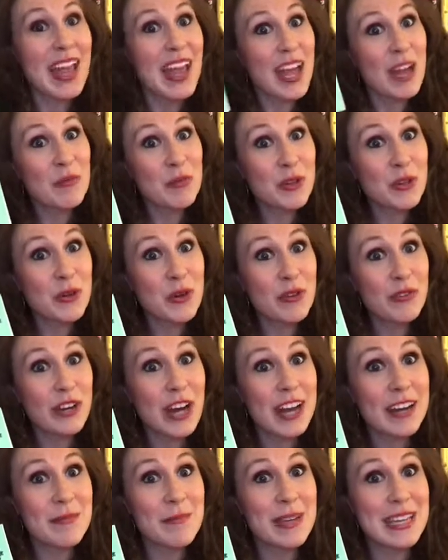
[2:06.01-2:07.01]
And we'll go over
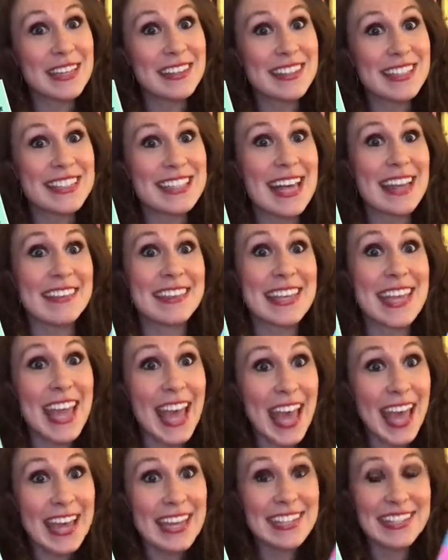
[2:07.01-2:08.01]
how to make these at the
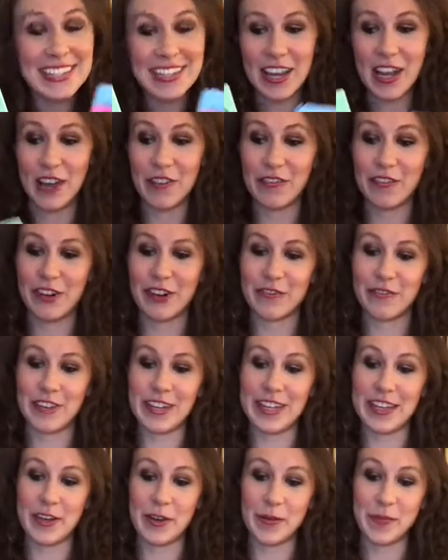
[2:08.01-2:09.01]
end of our
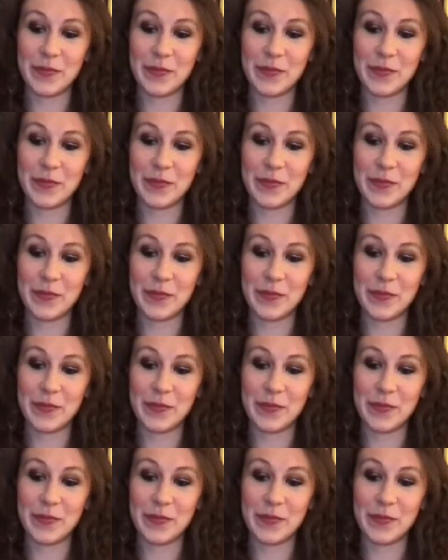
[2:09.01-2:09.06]
video.